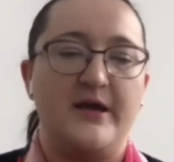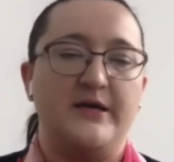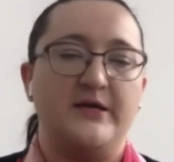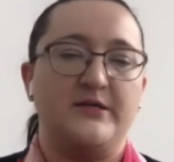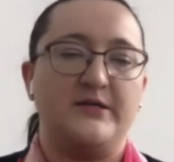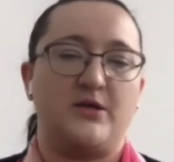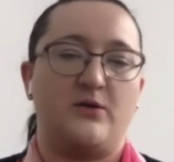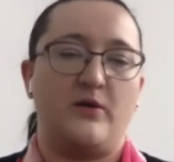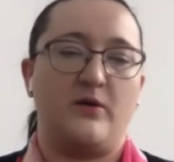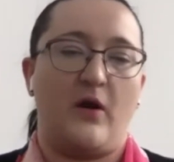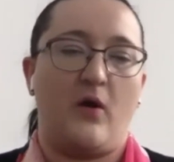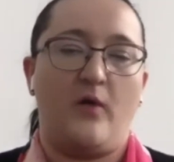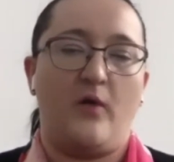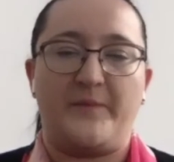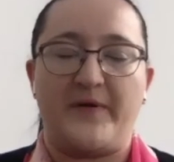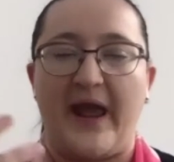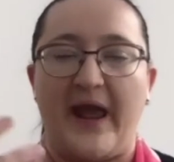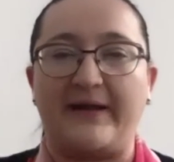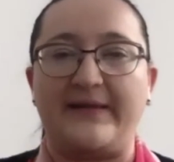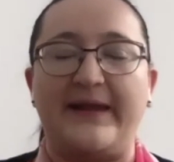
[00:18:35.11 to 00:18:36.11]
So, or
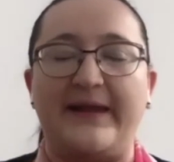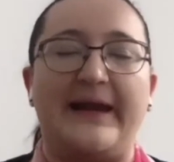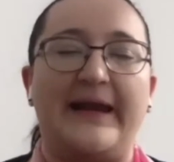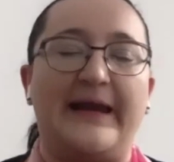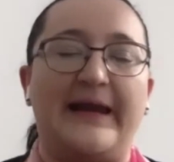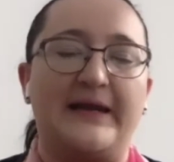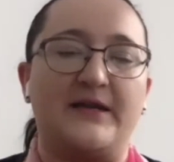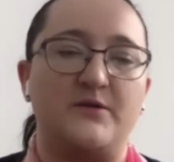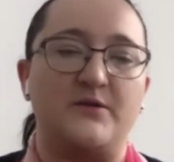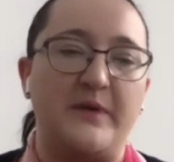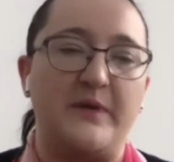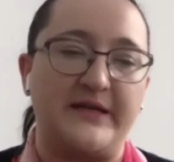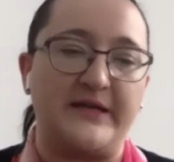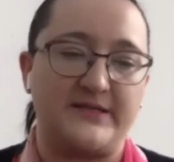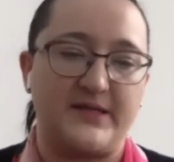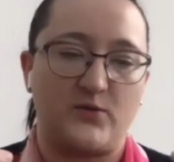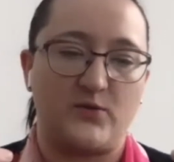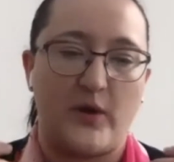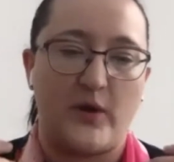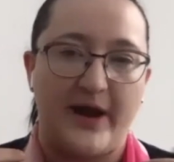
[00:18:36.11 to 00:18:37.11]
practically it means
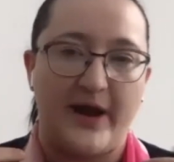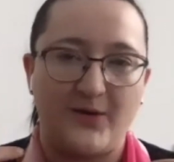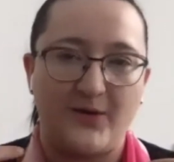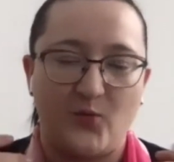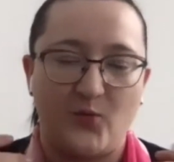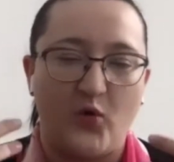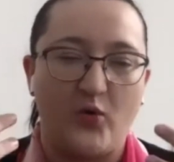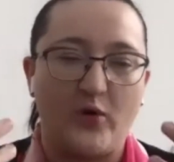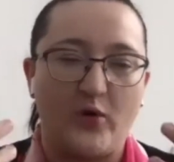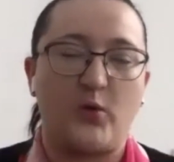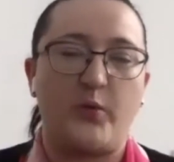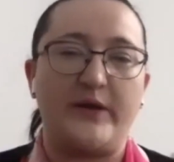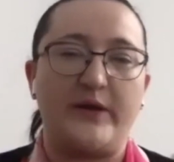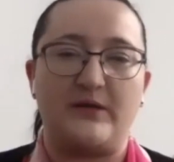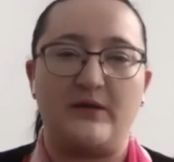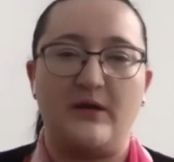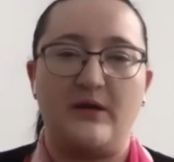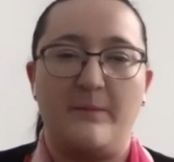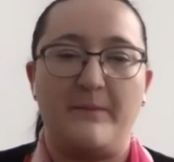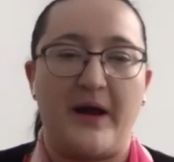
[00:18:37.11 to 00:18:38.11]
that when I work with
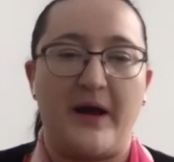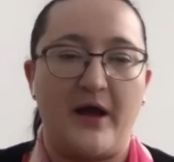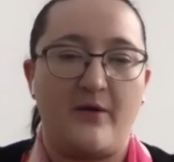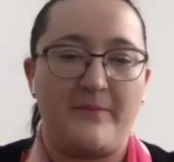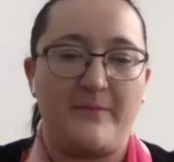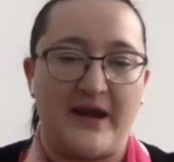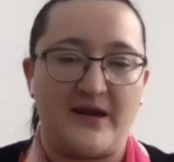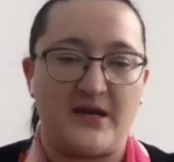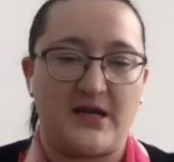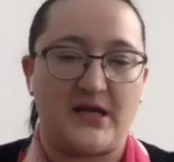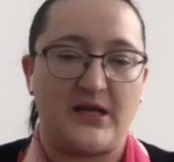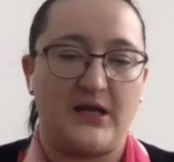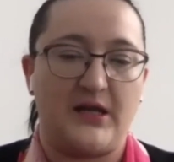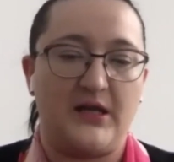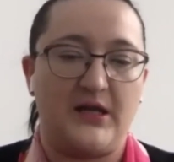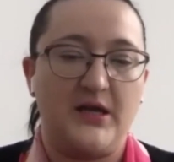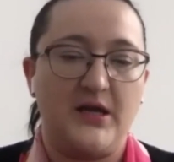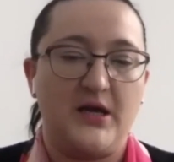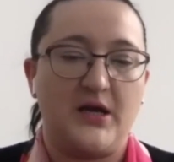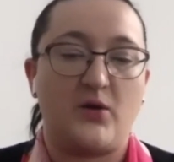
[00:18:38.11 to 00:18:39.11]
biomedical
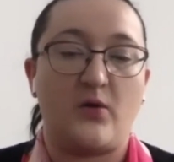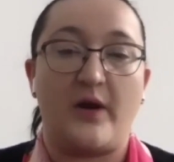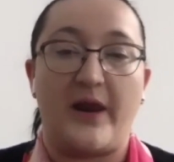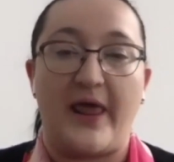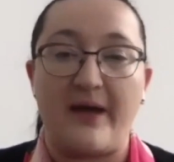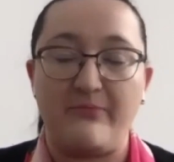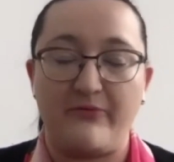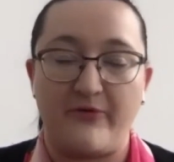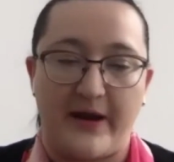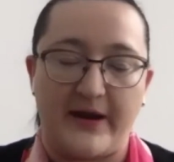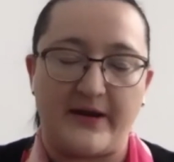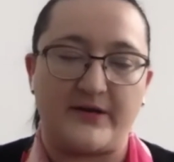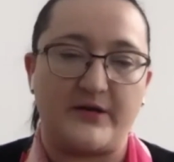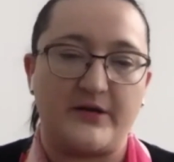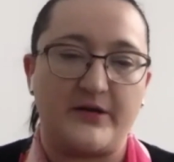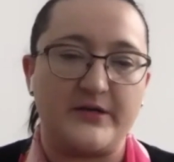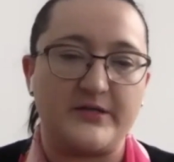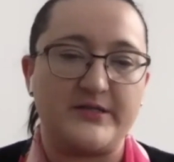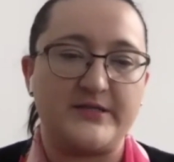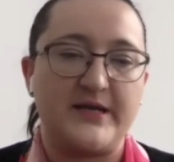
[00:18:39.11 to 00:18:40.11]

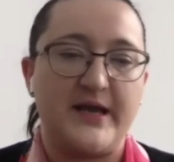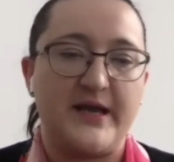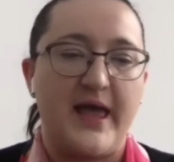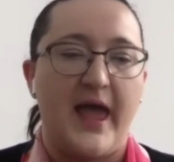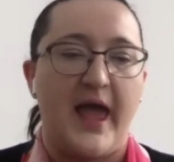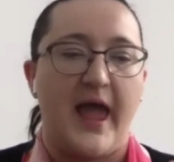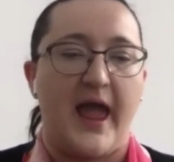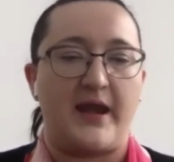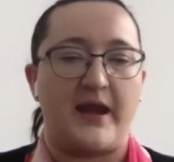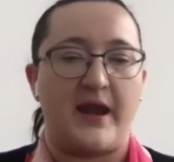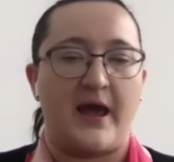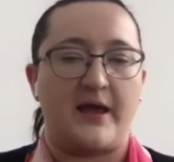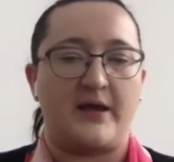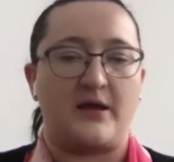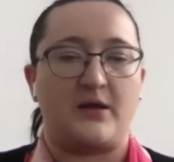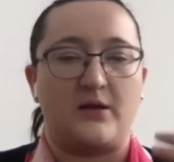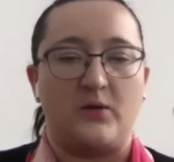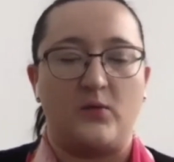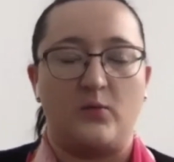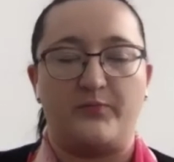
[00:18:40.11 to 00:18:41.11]
collaborators and I
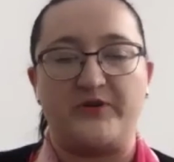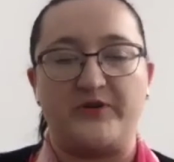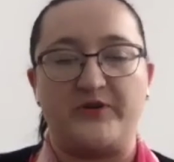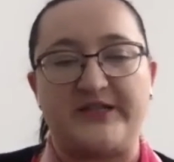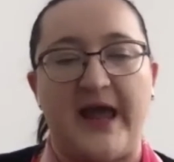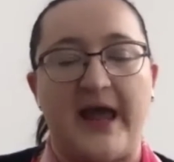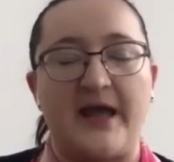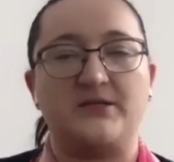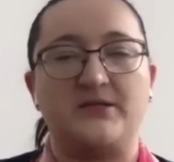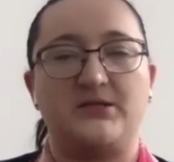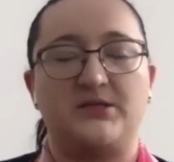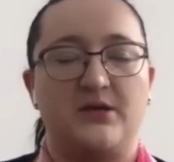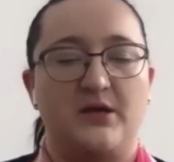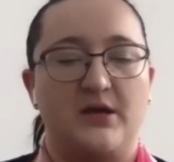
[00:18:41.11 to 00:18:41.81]
present